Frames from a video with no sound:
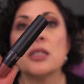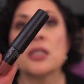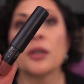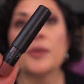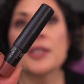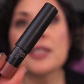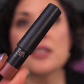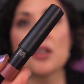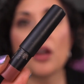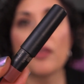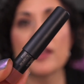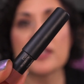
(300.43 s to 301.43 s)
So this is
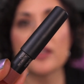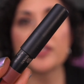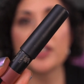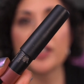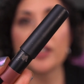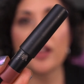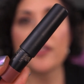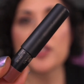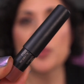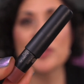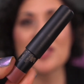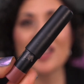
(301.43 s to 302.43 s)
all that's left in here. Now
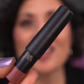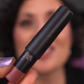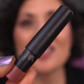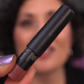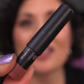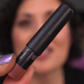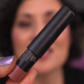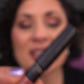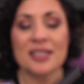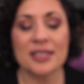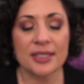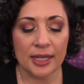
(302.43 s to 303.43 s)
this was like a deluxe
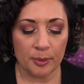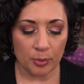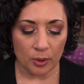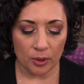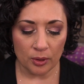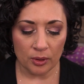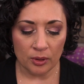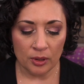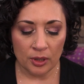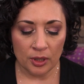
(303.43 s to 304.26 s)
size sample.